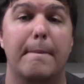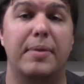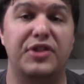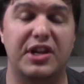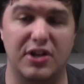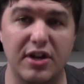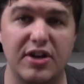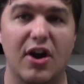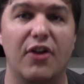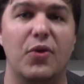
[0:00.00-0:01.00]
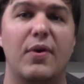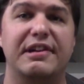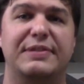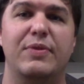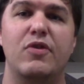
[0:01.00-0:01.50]
but they couldn't,
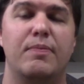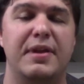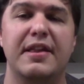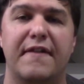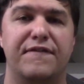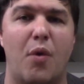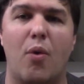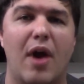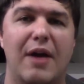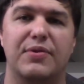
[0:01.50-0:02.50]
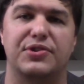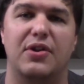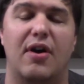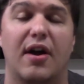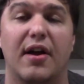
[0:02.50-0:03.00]
otherwise the movie would be like 4 hours
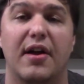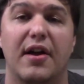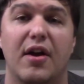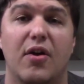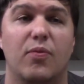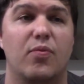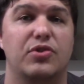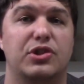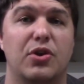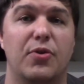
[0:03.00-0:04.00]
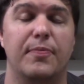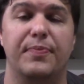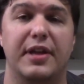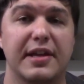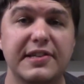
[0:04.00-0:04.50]
long. So
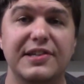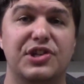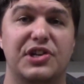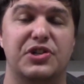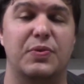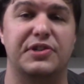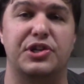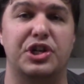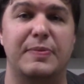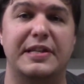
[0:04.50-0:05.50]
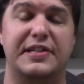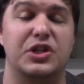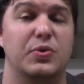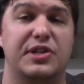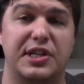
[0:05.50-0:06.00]
his suggestion was they should have made this
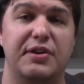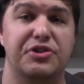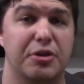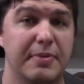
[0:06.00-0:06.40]
into a series or a